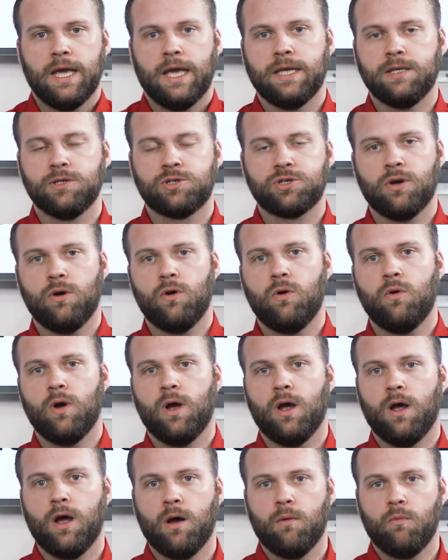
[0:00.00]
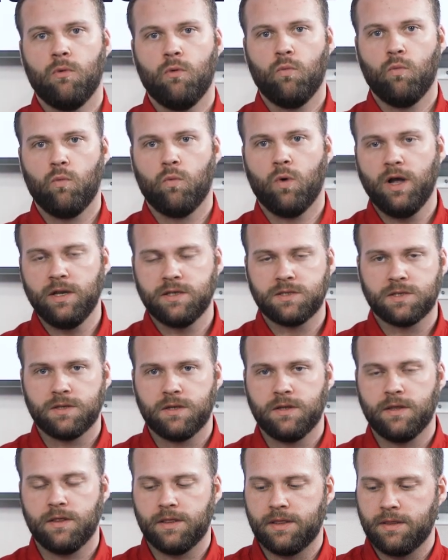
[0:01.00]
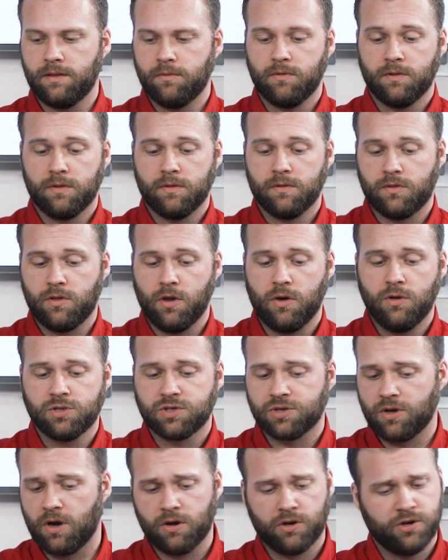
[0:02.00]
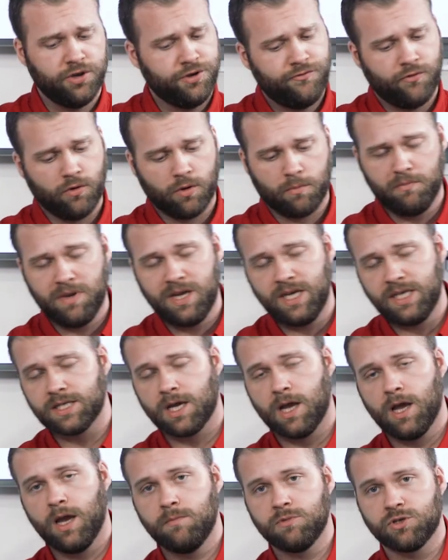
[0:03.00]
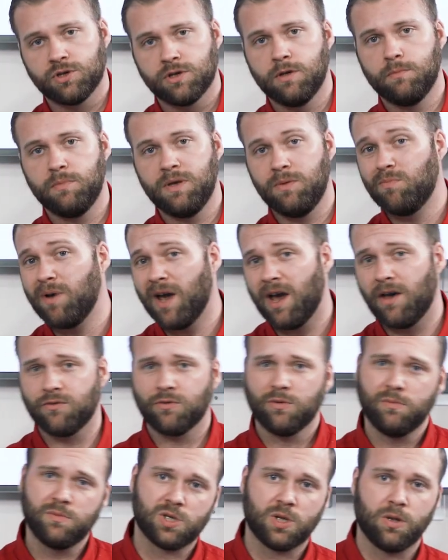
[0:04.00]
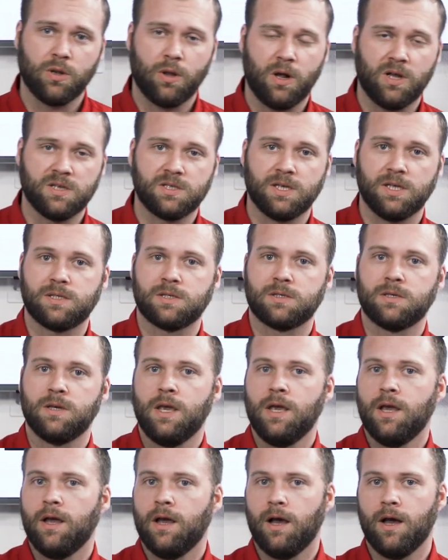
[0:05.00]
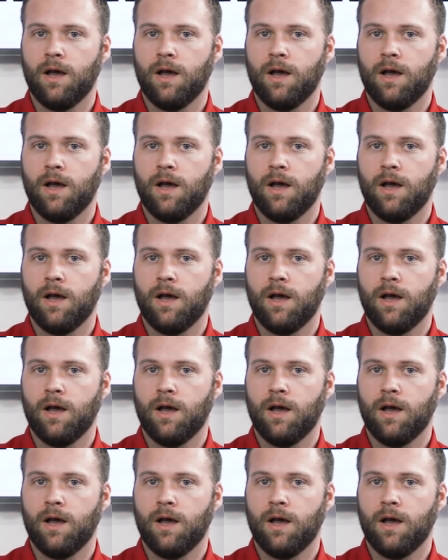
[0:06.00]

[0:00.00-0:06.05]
And so what those are good for many times are going to be bathrooms, closets,